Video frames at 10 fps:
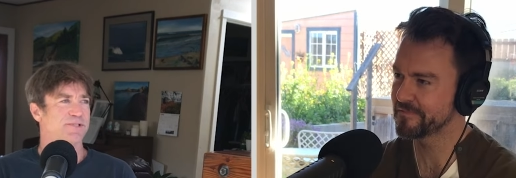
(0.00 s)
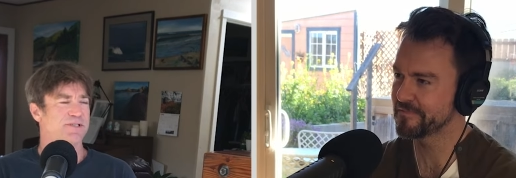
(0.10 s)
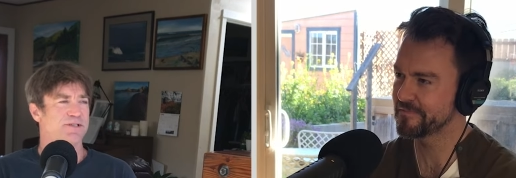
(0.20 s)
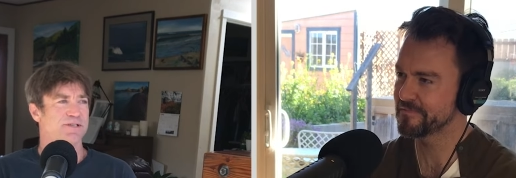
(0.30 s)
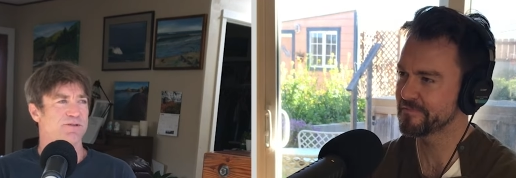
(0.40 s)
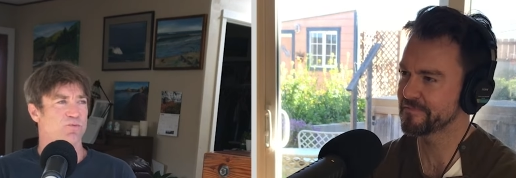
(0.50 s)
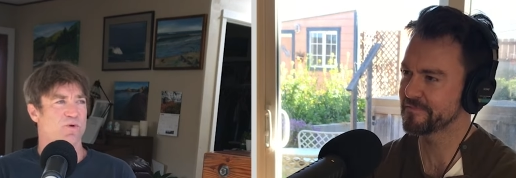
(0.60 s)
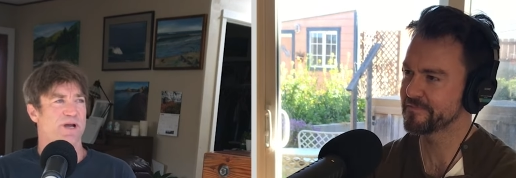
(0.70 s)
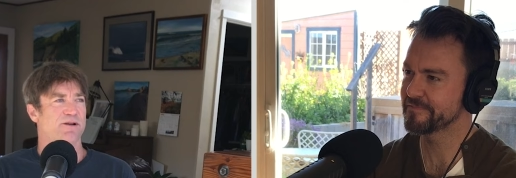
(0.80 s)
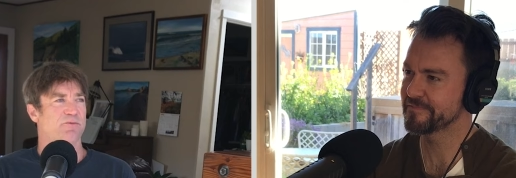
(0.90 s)
Speaker 1: just the
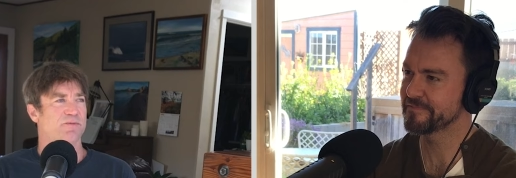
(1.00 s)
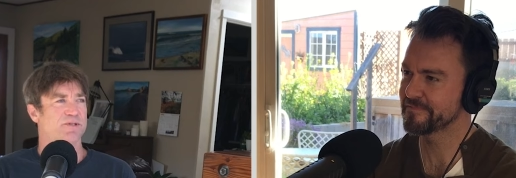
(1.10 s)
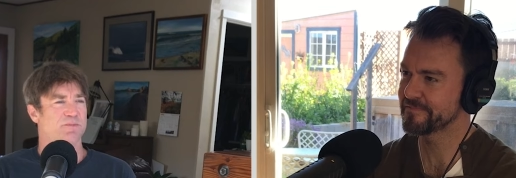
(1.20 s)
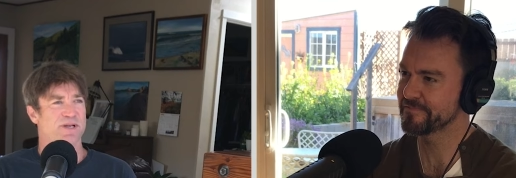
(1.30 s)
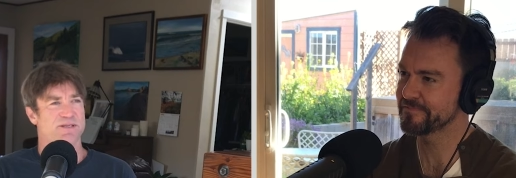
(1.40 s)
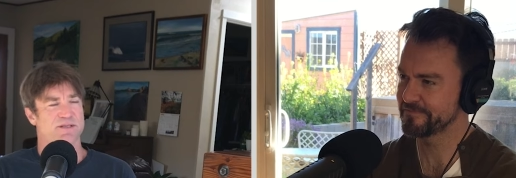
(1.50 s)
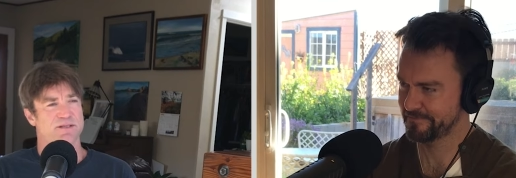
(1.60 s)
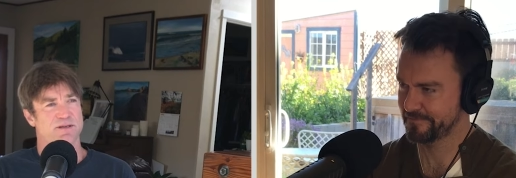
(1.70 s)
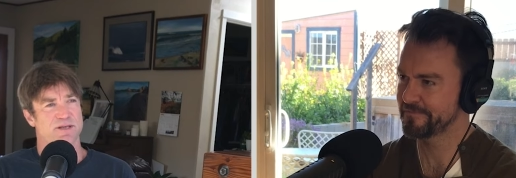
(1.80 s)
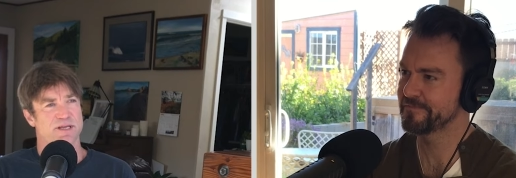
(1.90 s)
wide open spaces
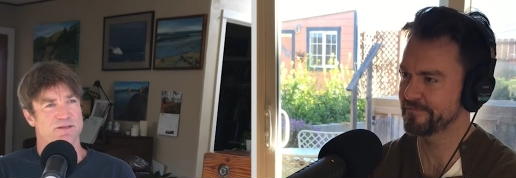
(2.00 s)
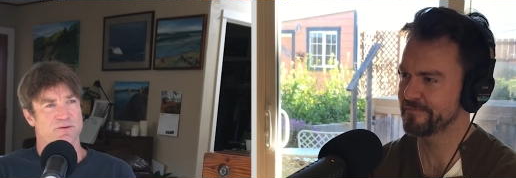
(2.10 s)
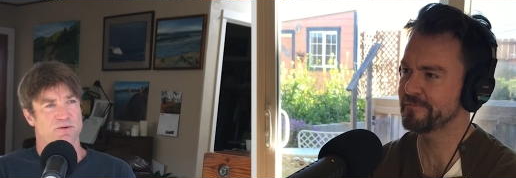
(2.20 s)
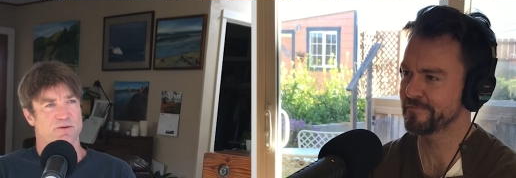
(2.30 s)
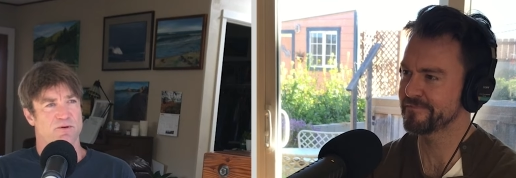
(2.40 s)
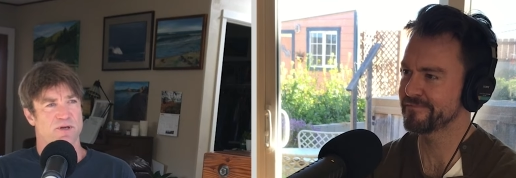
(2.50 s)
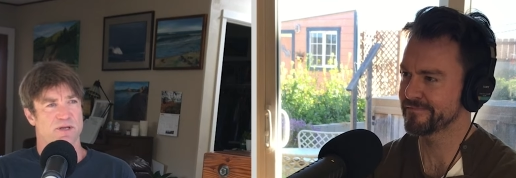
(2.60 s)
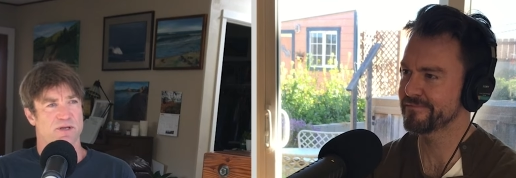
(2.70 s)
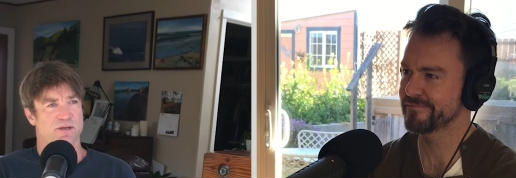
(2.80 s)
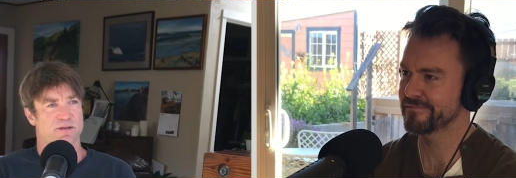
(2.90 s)
you can get to real
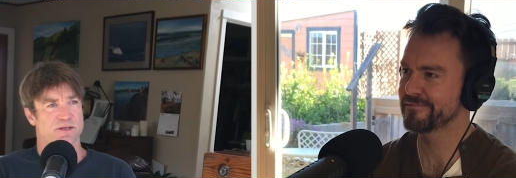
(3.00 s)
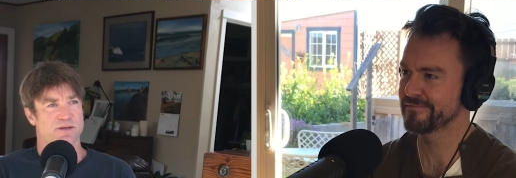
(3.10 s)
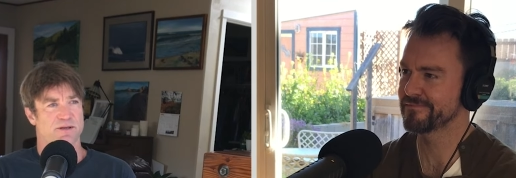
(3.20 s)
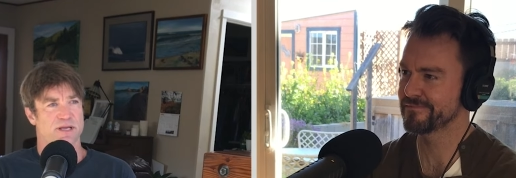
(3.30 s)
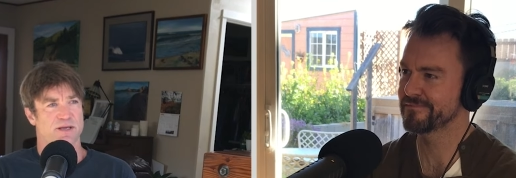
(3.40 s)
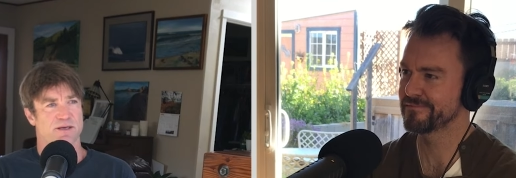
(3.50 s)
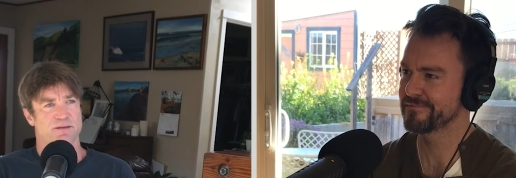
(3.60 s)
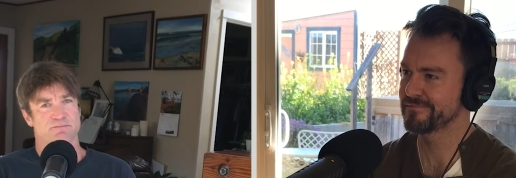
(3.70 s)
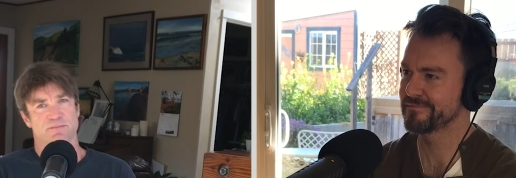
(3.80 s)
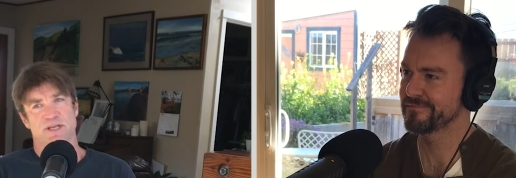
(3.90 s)
quick that you can't
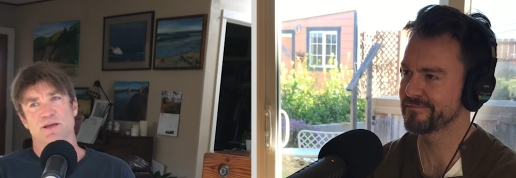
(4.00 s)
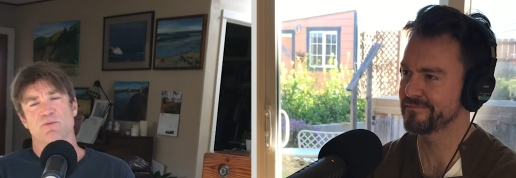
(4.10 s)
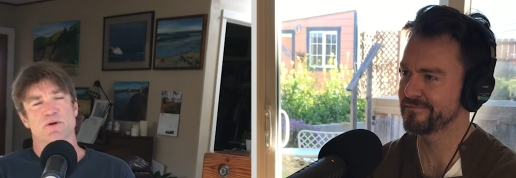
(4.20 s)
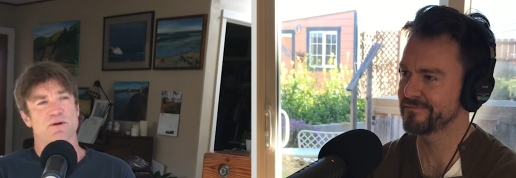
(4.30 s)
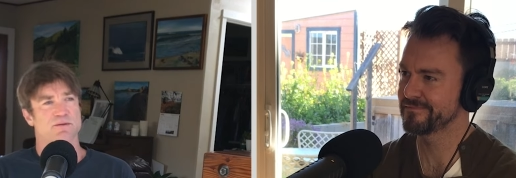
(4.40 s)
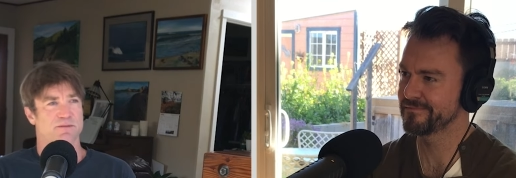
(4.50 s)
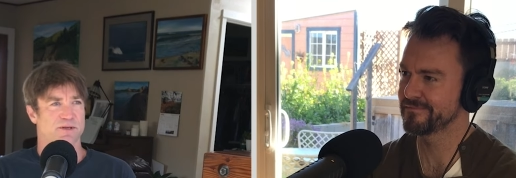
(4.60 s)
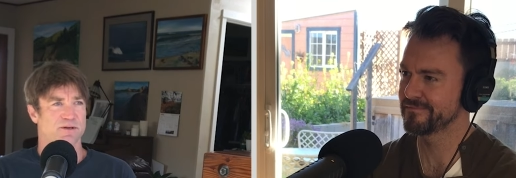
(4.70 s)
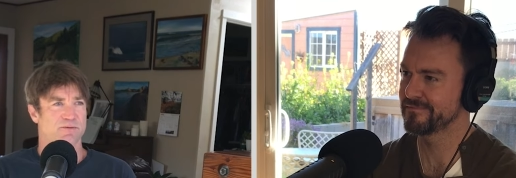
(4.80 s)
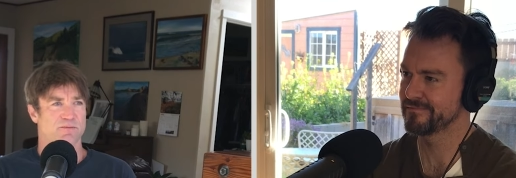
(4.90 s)
get where you
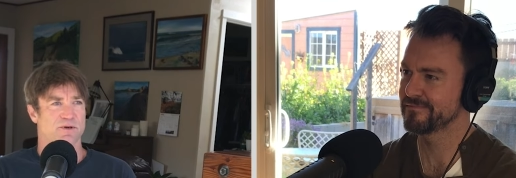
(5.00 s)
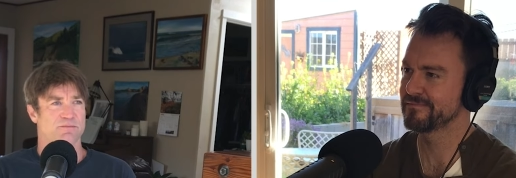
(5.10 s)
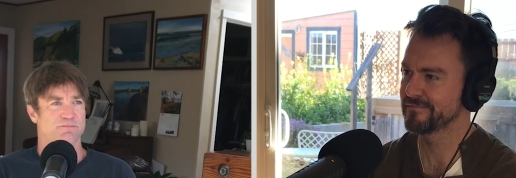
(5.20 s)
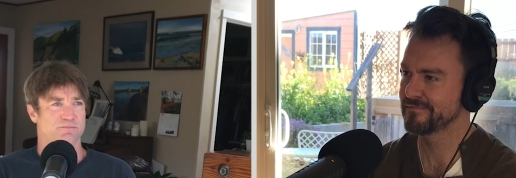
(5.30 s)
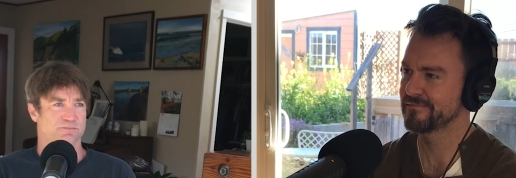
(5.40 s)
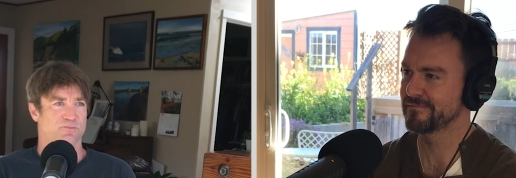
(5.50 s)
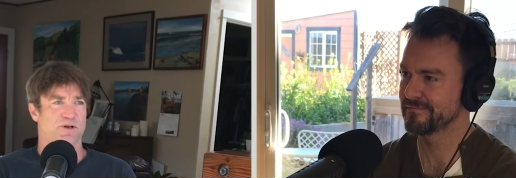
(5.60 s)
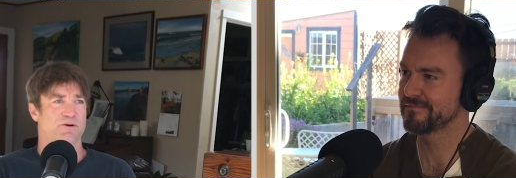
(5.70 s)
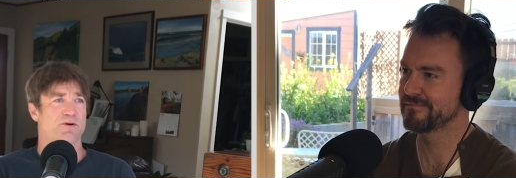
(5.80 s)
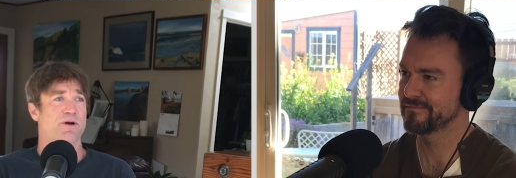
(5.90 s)
know where we
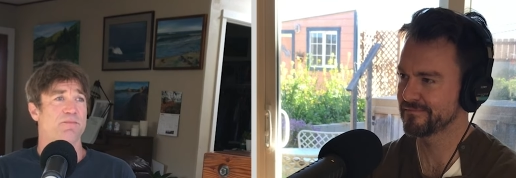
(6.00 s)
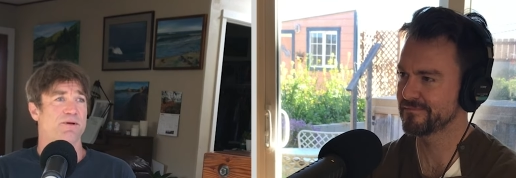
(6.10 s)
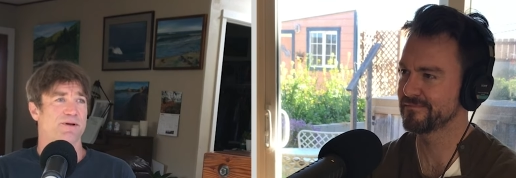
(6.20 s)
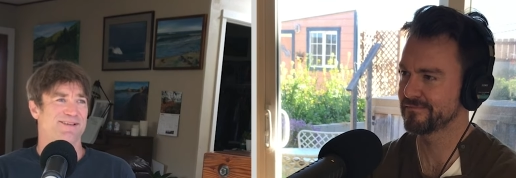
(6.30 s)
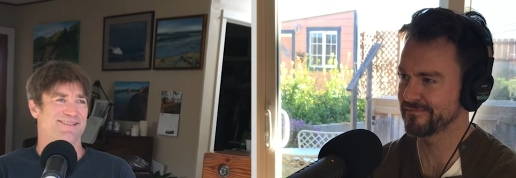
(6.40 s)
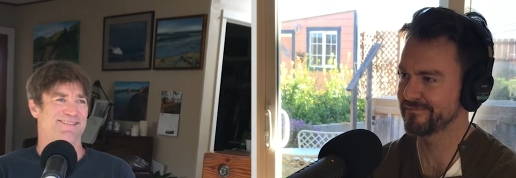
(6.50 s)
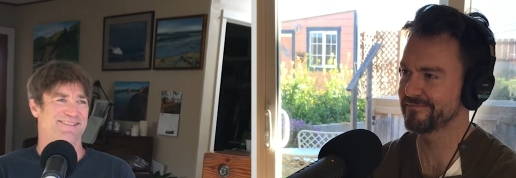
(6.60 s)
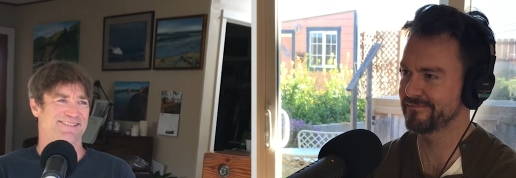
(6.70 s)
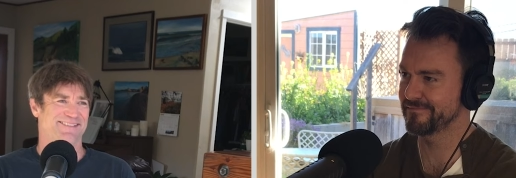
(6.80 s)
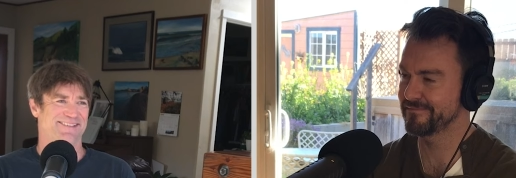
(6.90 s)
grew up,
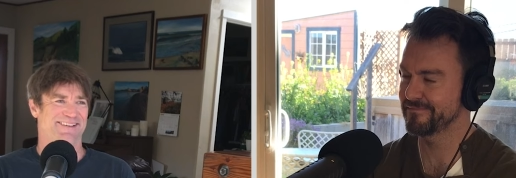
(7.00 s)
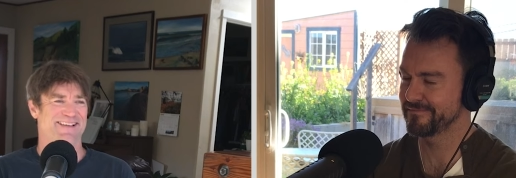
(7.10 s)
mm-hmm.